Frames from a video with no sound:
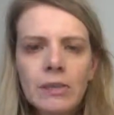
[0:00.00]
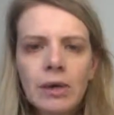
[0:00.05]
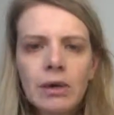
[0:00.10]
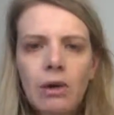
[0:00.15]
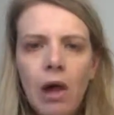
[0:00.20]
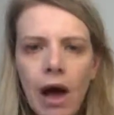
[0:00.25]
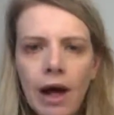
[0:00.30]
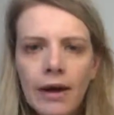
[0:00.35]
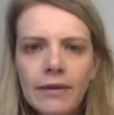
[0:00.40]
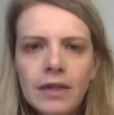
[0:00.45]

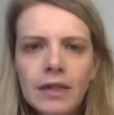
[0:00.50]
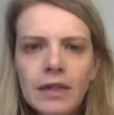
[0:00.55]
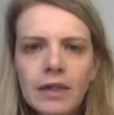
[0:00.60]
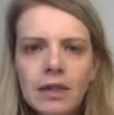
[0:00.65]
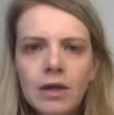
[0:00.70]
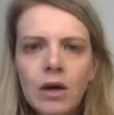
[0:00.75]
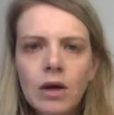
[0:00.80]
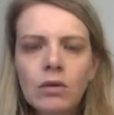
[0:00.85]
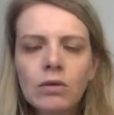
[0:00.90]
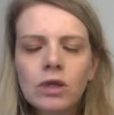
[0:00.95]
Lives.
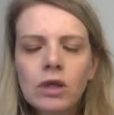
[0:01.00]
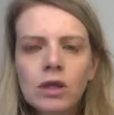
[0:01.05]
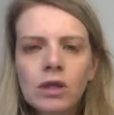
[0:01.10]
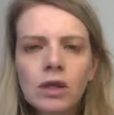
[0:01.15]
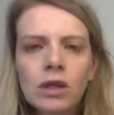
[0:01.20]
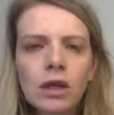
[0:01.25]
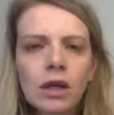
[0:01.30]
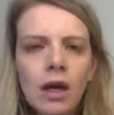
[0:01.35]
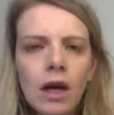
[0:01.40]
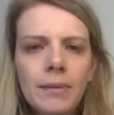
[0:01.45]
So just
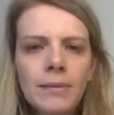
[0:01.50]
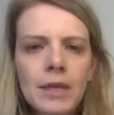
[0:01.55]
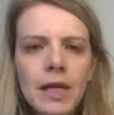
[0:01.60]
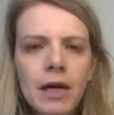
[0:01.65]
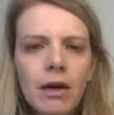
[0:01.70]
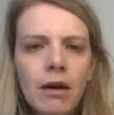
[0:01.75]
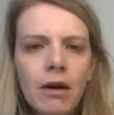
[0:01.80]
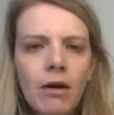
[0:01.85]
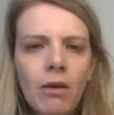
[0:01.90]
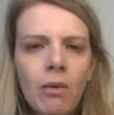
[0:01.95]
a little
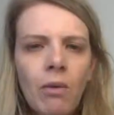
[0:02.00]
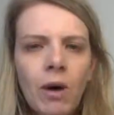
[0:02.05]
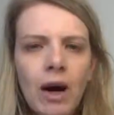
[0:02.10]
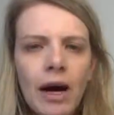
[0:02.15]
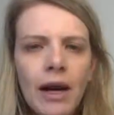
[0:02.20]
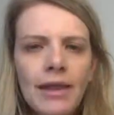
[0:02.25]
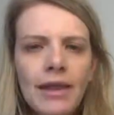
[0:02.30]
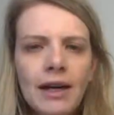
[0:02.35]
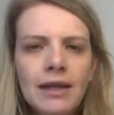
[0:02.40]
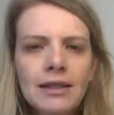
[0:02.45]
update on
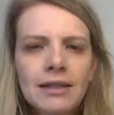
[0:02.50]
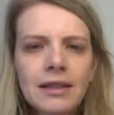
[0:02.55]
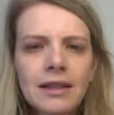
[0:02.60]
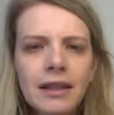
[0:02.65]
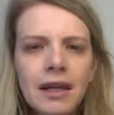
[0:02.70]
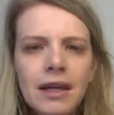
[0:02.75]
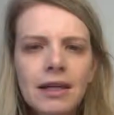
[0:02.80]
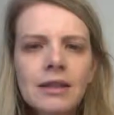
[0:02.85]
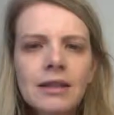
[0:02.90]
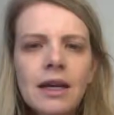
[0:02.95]
why that's
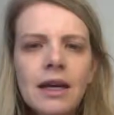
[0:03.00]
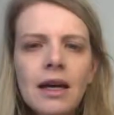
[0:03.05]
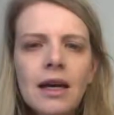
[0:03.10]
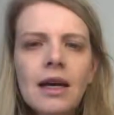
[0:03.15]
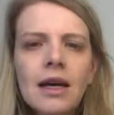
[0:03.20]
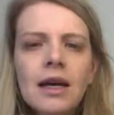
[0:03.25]
the case.